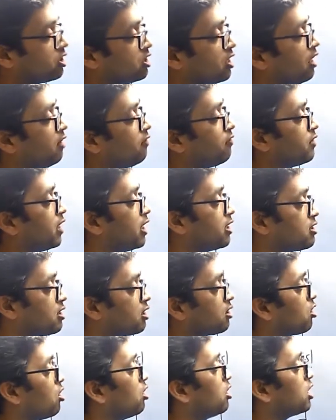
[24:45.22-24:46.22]
itself. That's
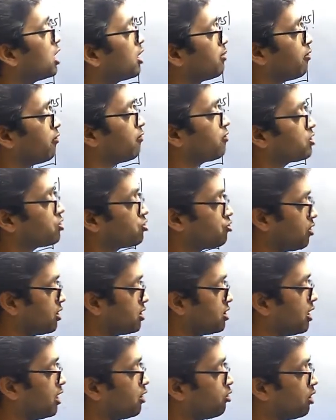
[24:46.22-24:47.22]
the third type of a
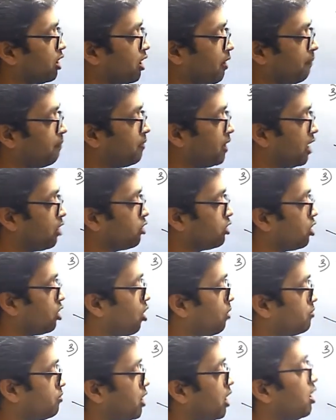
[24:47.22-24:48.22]
stress that you can apply on the
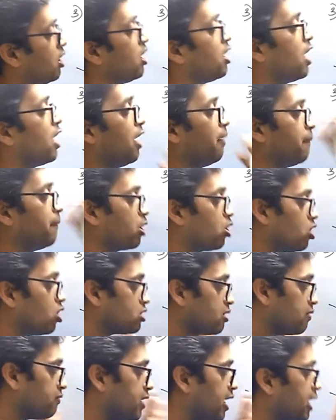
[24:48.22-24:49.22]
object, and
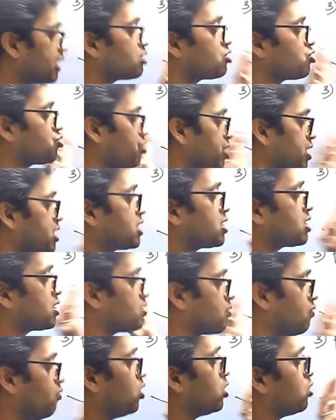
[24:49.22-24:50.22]
because of that
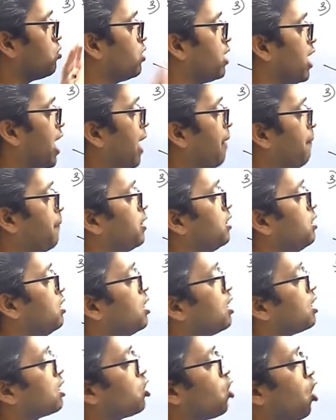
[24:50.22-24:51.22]
stress, what would
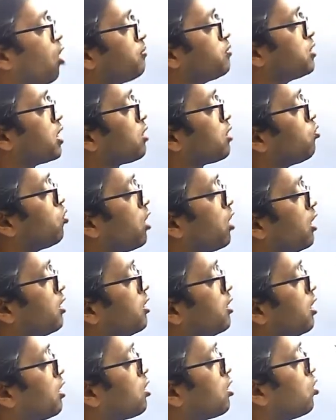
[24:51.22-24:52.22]
happen? The object would
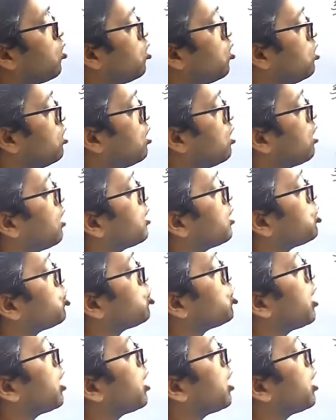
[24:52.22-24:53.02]
undergo a